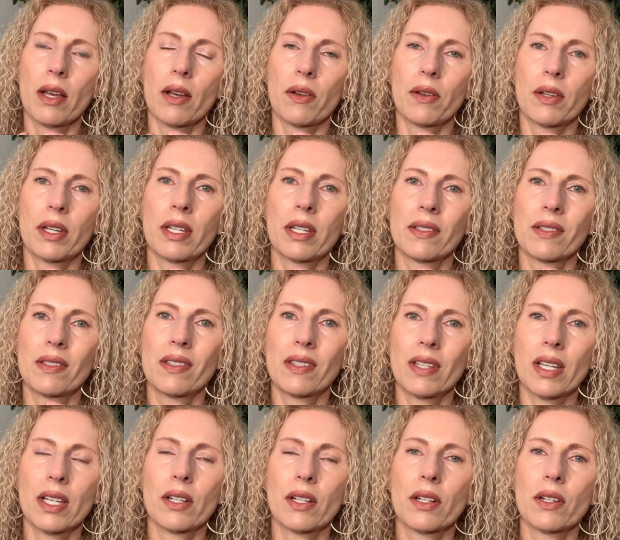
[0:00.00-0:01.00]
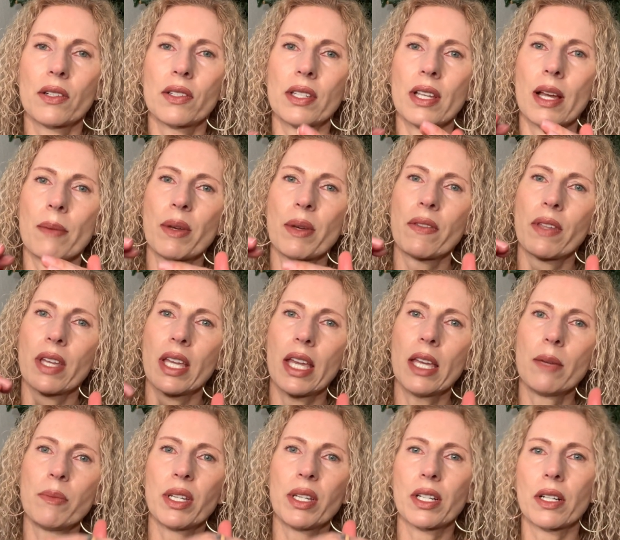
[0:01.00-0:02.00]
consider some of the
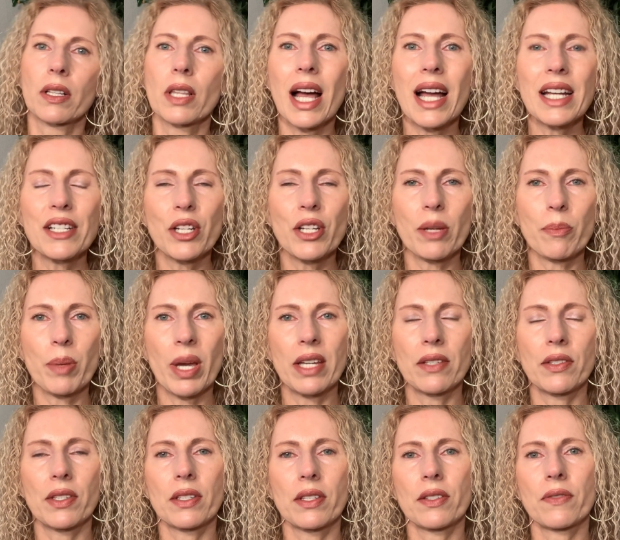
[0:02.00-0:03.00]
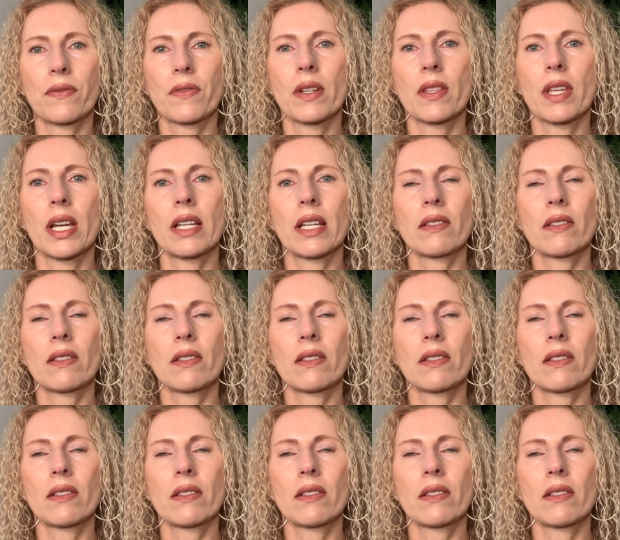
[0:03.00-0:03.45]
immunologic basis for this,